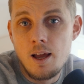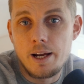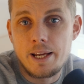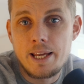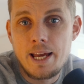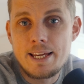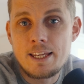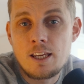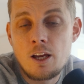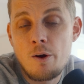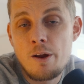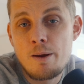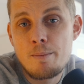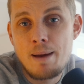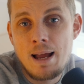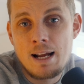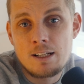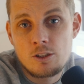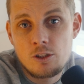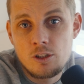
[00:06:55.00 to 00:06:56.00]
Okay, going
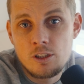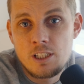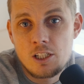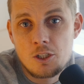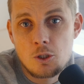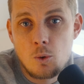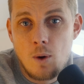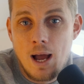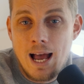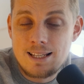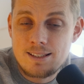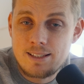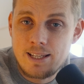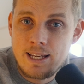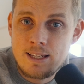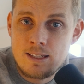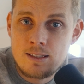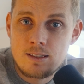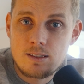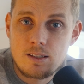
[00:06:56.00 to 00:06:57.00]
back to the digital
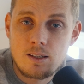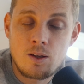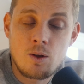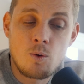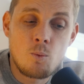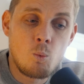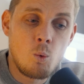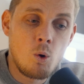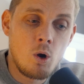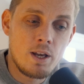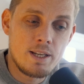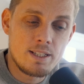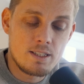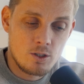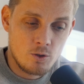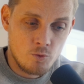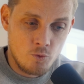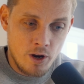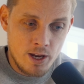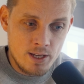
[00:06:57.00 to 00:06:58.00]
assets, what is
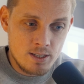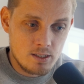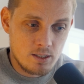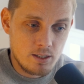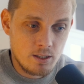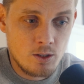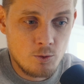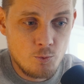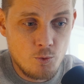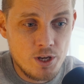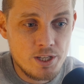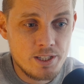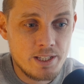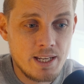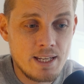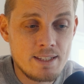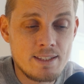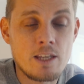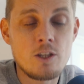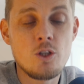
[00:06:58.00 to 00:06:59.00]
the risk? The risk
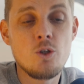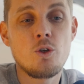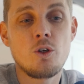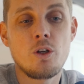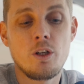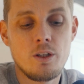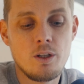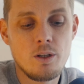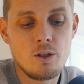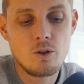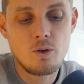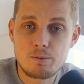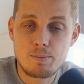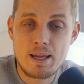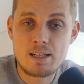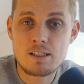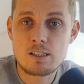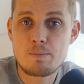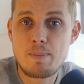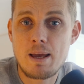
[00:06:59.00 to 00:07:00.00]
is that you can
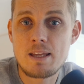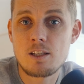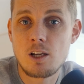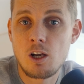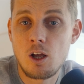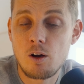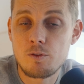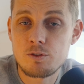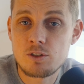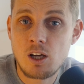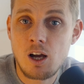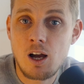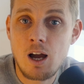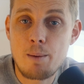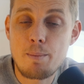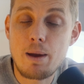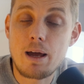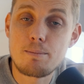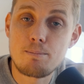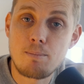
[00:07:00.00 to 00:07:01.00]
spend a lot of
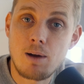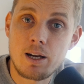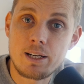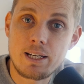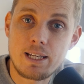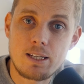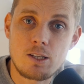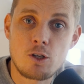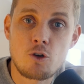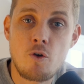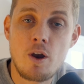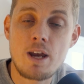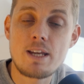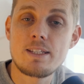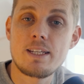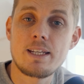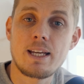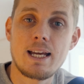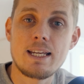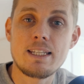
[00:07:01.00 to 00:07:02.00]
time and money
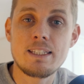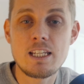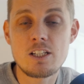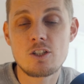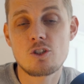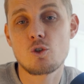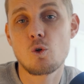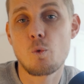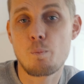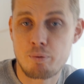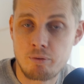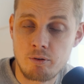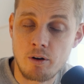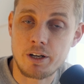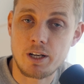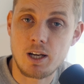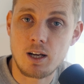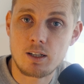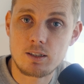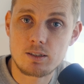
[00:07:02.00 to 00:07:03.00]
creating a digital
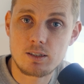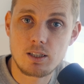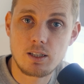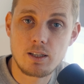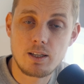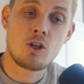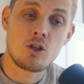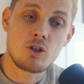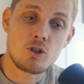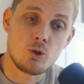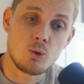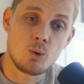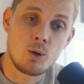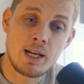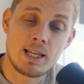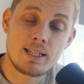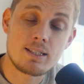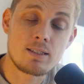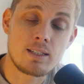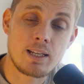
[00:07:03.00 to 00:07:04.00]
product, you
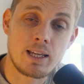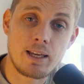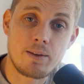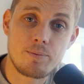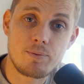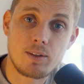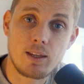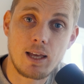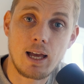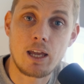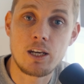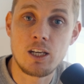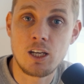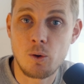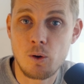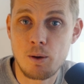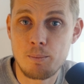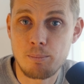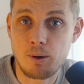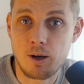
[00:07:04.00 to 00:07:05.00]
list it and no one